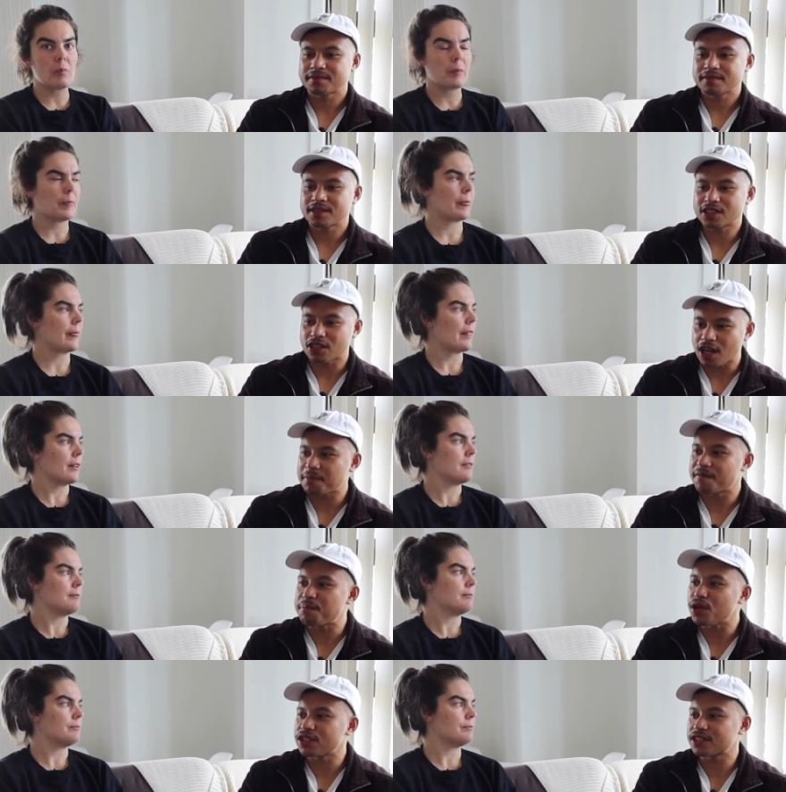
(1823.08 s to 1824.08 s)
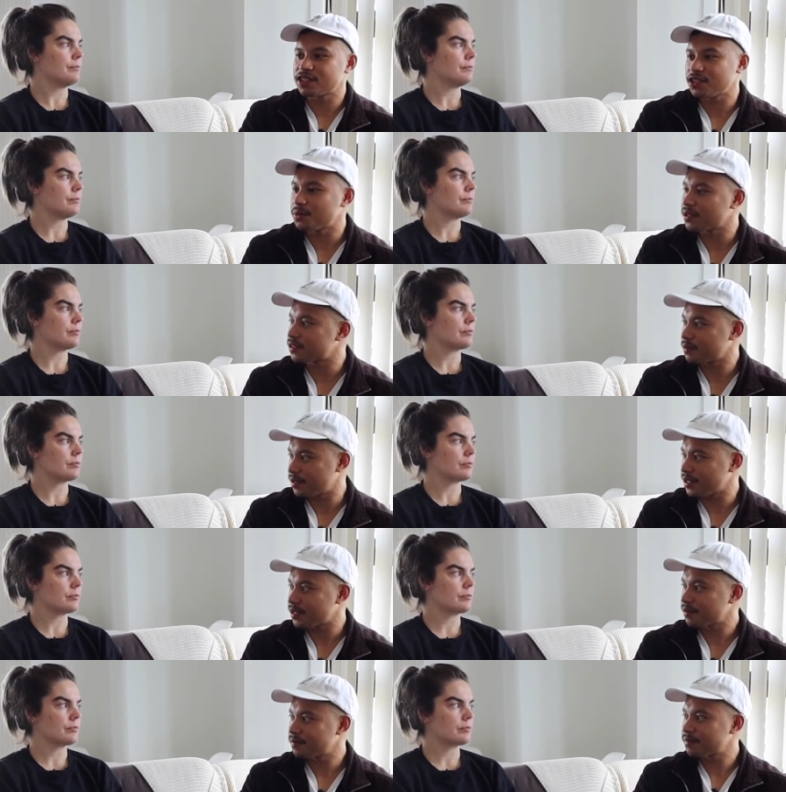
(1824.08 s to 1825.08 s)
Speaker 1: the type of person you want to
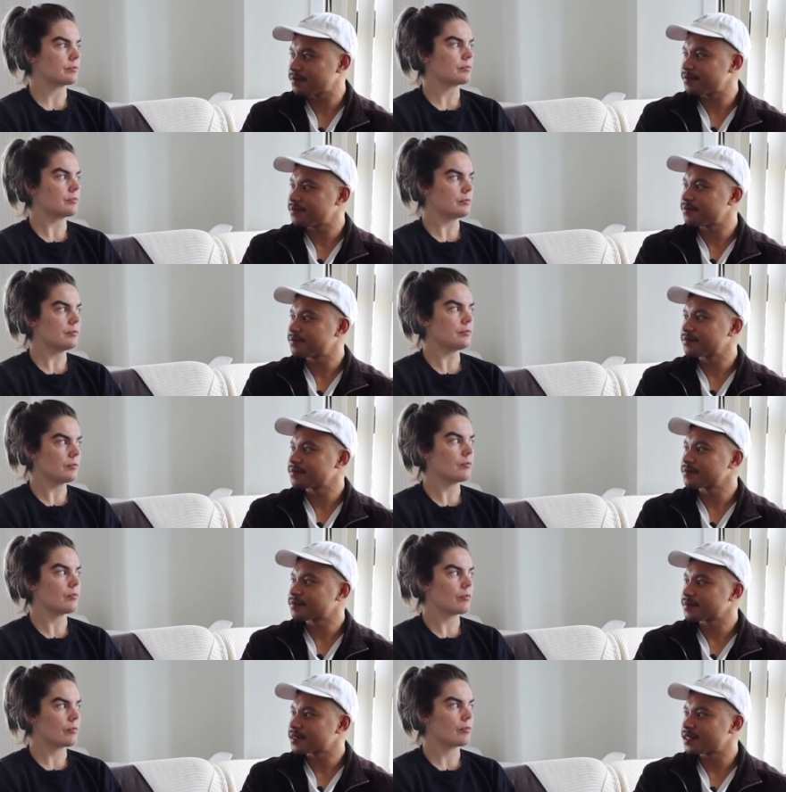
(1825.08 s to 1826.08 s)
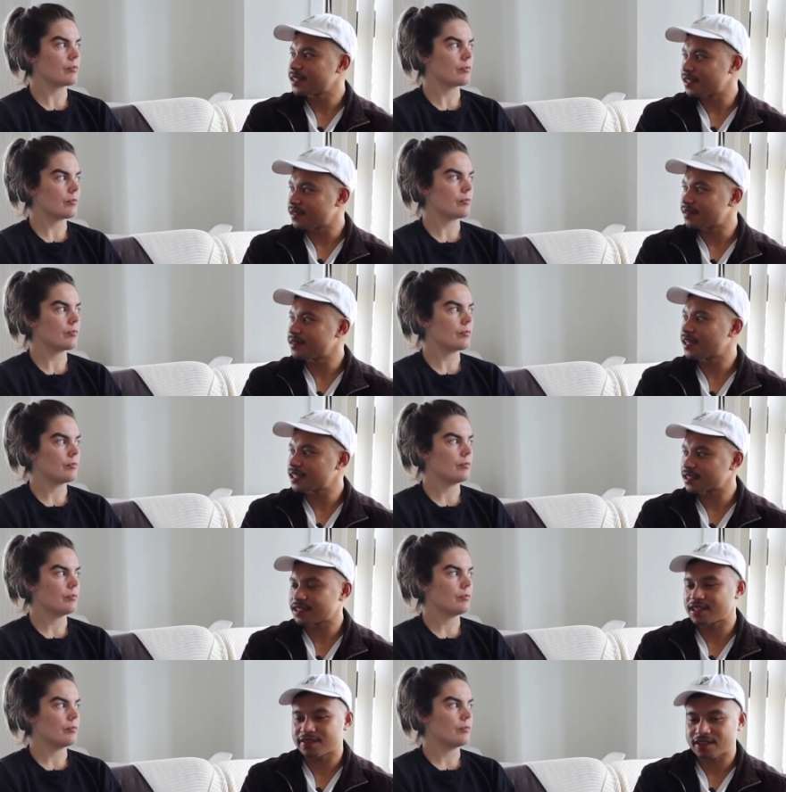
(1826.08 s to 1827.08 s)
be. You know,
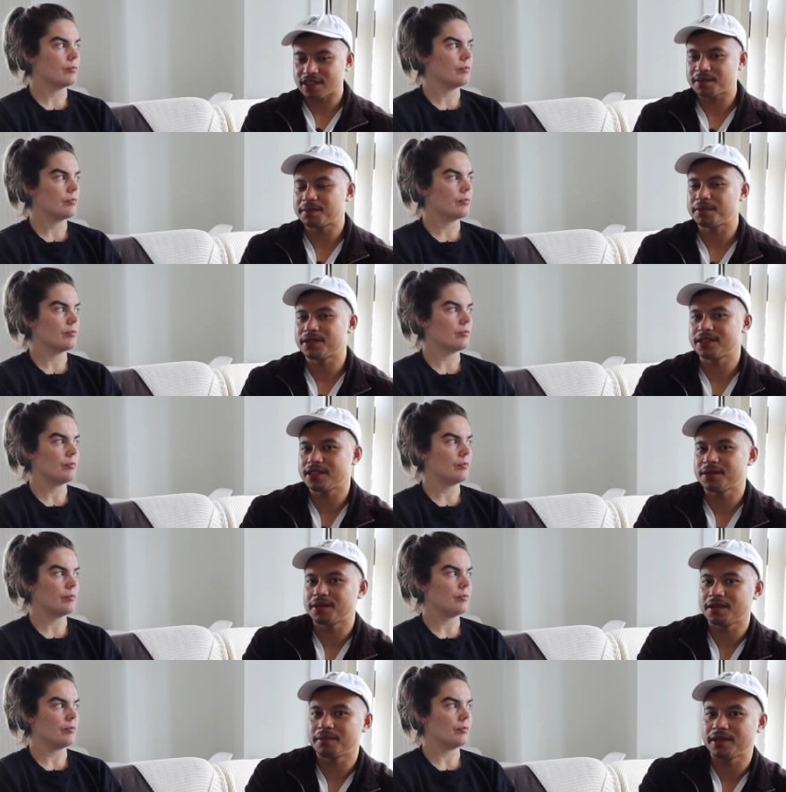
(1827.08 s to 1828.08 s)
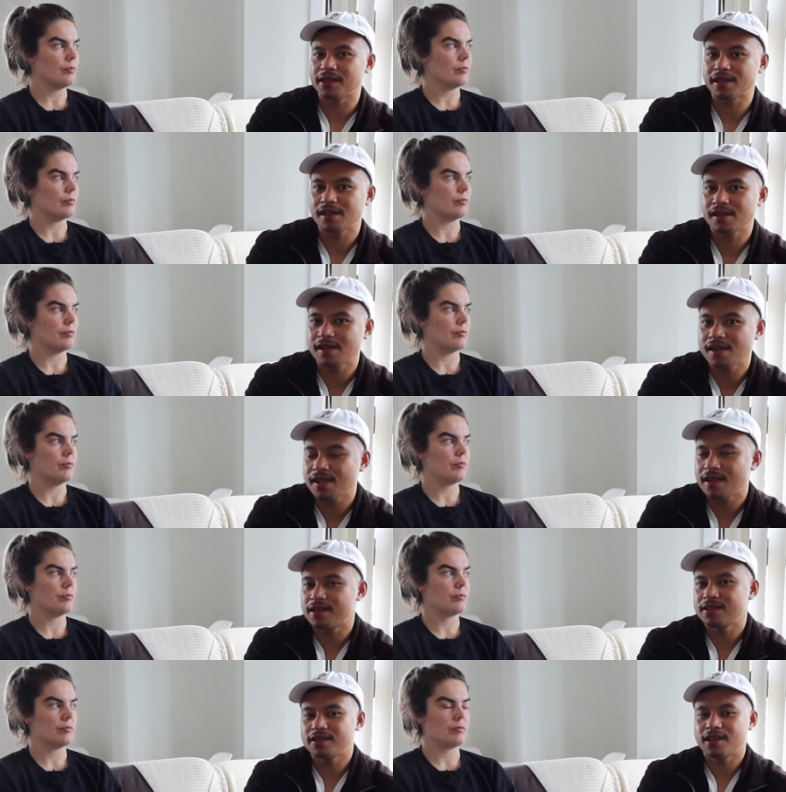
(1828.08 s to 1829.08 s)
ask yourself the type of person you want to be. Mm.
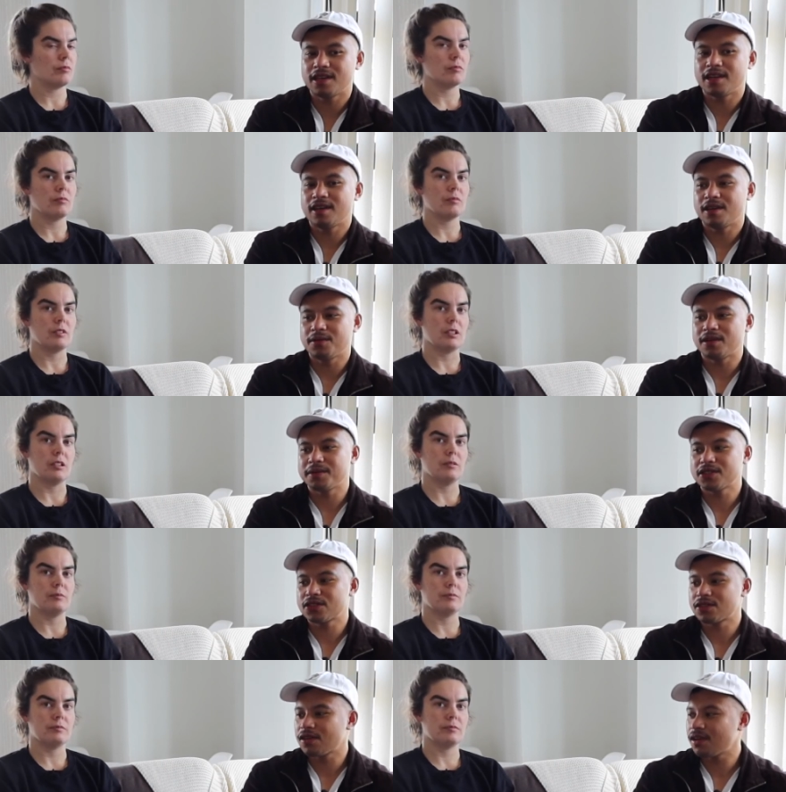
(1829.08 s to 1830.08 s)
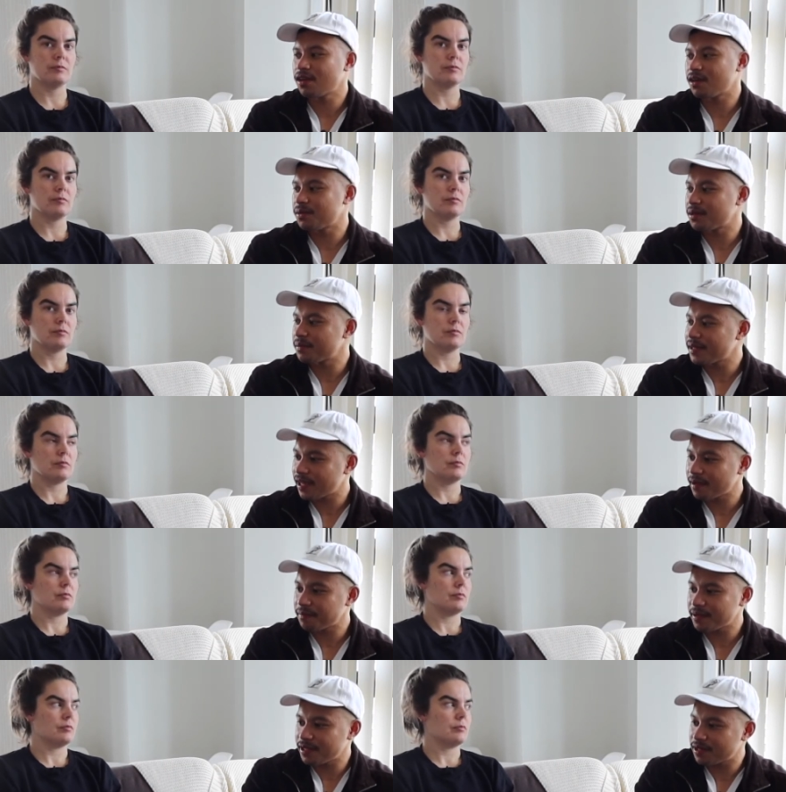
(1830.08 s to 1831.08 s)
I want to yeah. be strong. I want to be
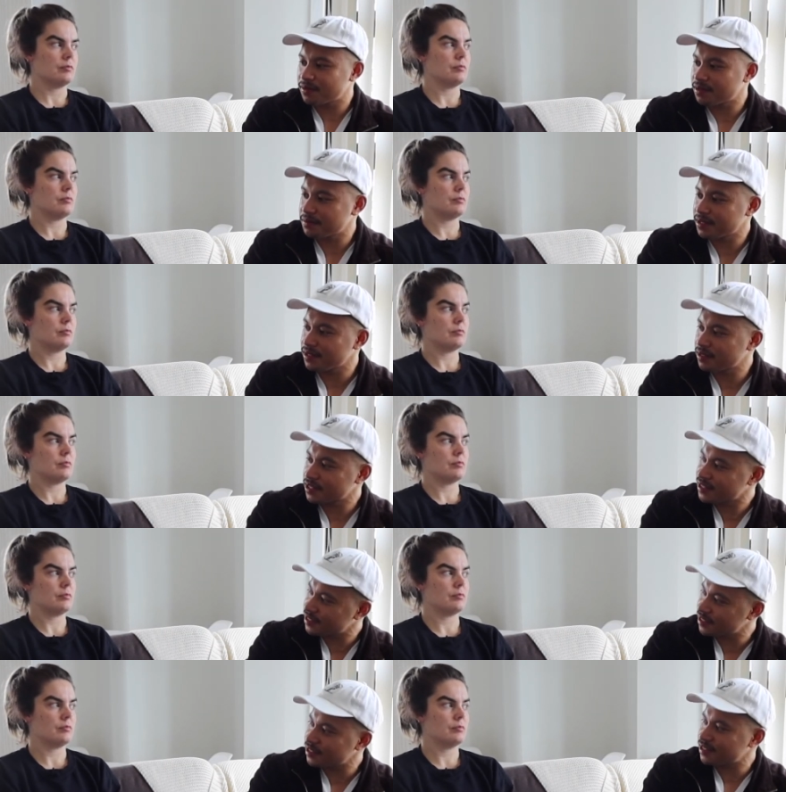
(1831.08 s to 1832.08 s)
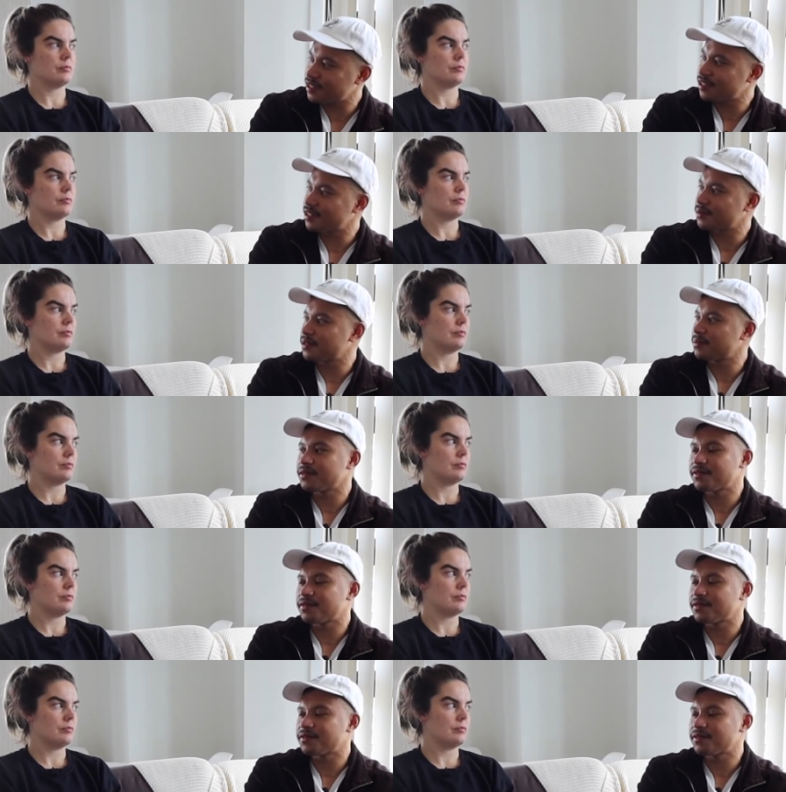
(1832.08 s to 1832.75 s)
happy. I want to be consistent. I want to be